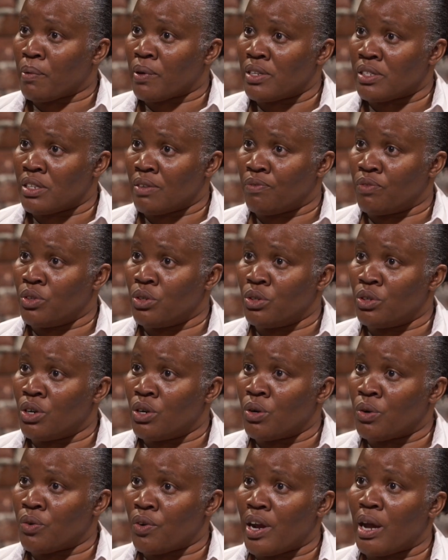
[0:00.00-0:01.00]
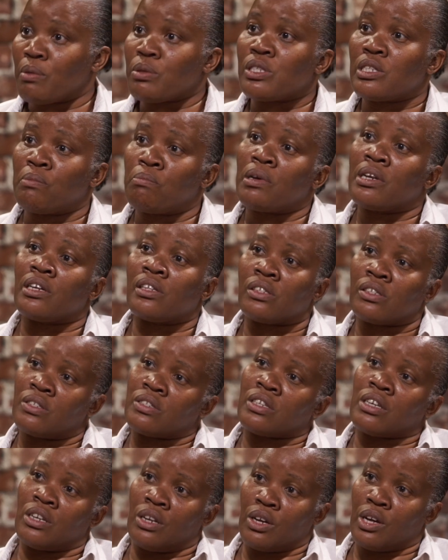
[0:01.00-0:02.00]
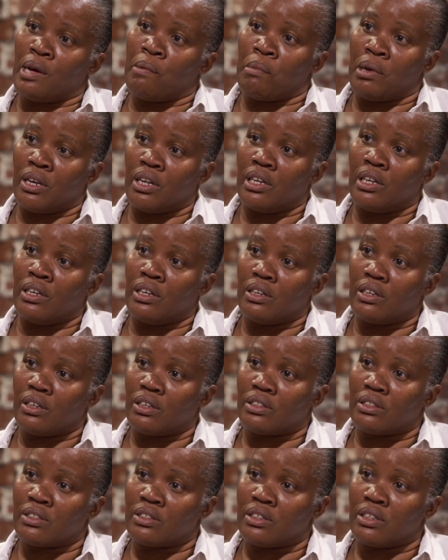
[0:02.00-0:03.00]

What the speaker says: because if you don't grab, somebody else is going to come and eat it.